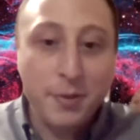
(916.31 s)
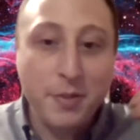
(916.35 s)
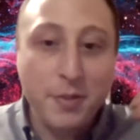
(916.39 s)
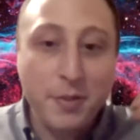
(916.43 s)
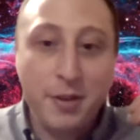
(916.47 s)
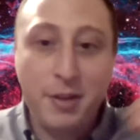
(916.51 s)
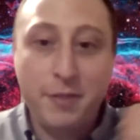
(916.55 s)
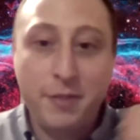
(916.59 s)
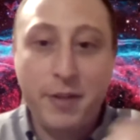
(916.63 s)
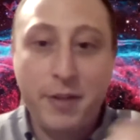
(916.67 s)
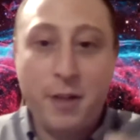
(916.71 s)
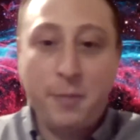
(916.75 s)
They're
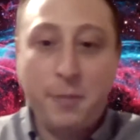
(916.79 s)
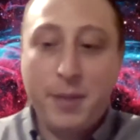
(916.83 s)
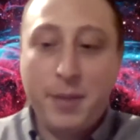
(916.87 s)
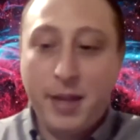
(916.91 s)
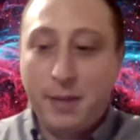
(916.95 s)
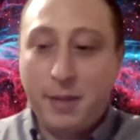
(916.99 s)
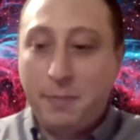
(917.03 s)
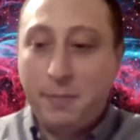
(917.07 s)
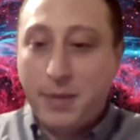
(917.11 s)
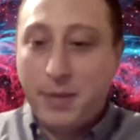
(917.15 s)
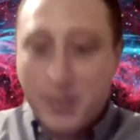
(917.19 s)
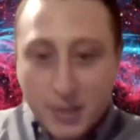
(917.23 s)
developing a
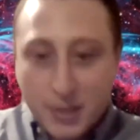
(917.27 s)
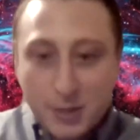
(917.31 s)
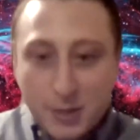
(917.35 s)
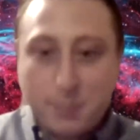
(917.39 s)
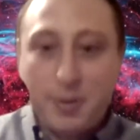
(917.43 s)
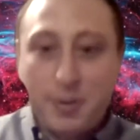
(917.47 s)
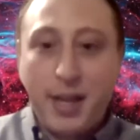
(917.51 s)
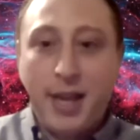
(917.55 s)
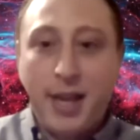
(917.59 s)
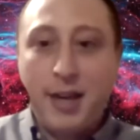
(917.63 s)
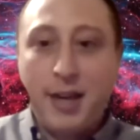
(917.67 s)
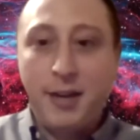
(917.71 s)
business
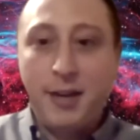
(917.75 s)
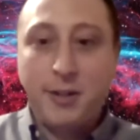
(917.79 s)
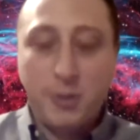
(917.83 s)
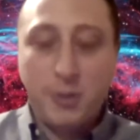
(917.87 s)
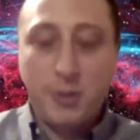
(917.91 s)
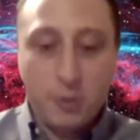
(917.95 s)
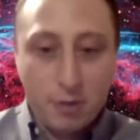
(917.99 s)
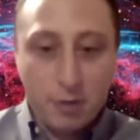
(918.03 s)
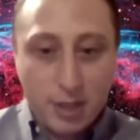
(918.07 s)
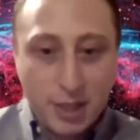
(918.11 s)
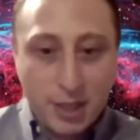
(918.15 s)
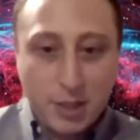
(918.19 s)
plan and a
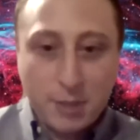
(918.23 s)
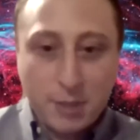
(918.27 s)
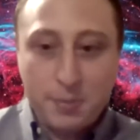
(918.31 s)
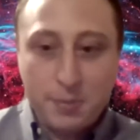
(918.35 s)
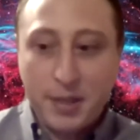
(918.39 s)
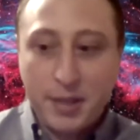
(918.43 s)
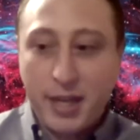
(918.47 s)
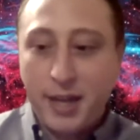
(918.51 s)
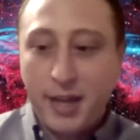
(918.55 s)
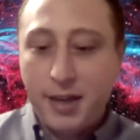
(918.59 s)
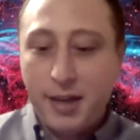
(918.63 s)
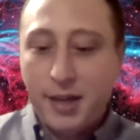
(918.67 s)
strategic
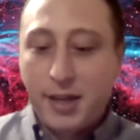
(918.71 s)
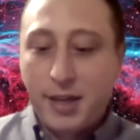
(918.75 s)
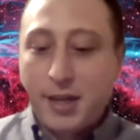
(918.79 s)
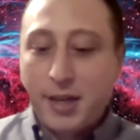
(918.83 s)
plan.